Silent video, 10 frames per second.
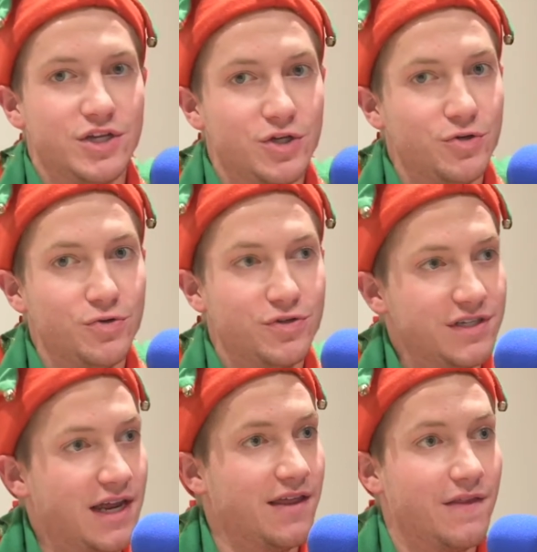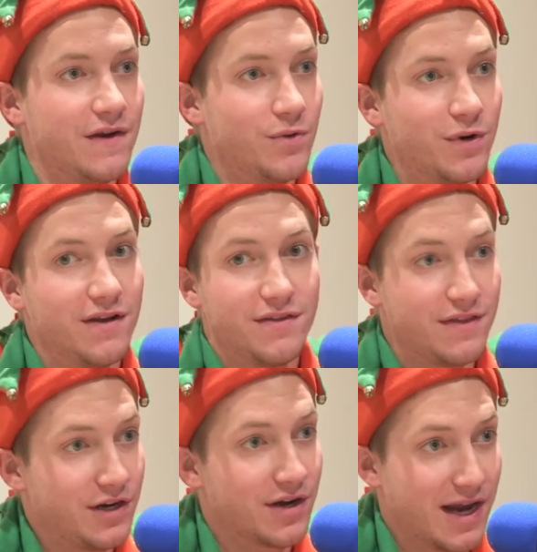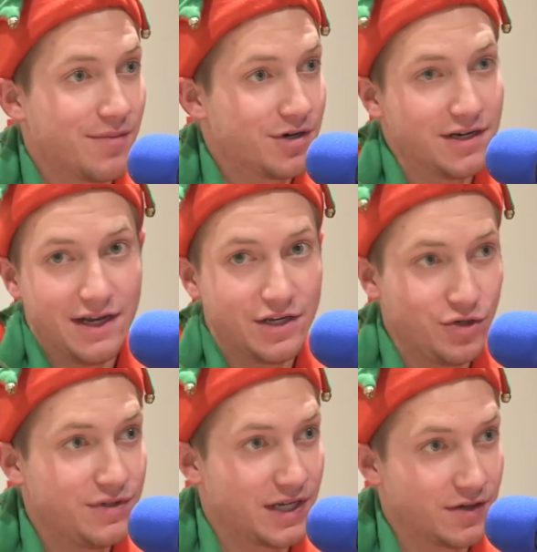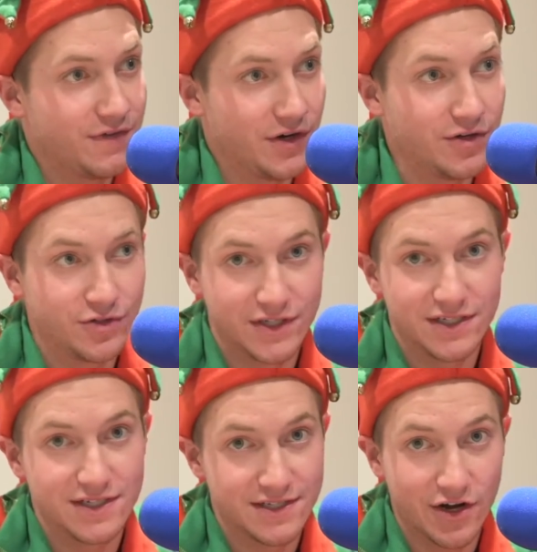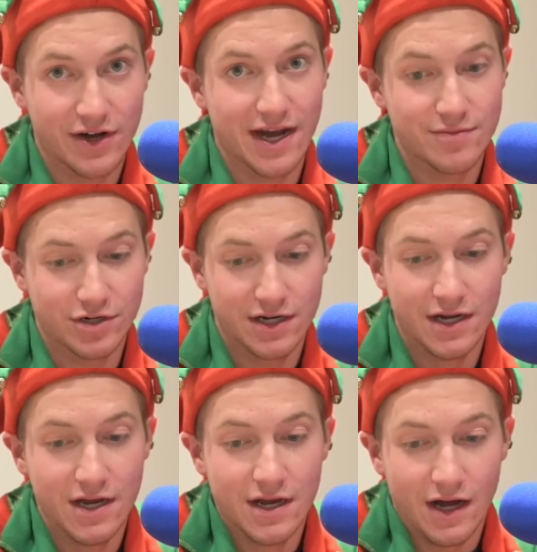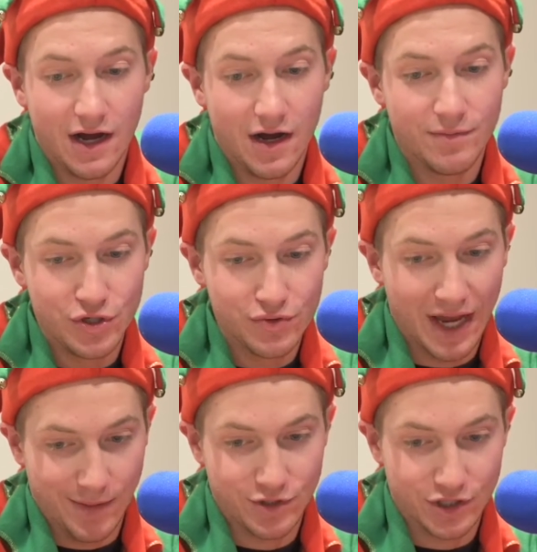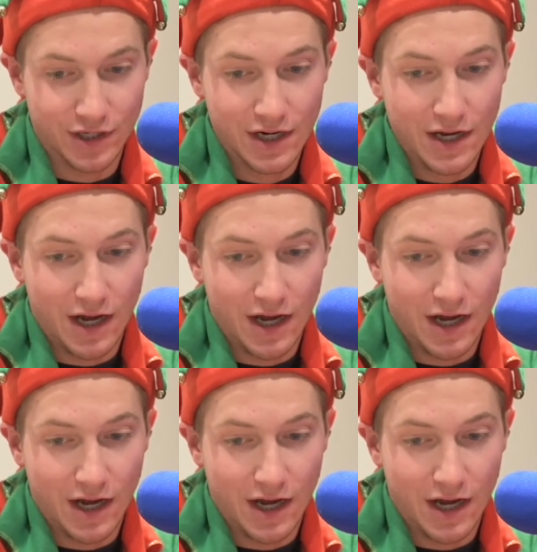You stand there with their camera and you take the photo. So this is their camera, you capture.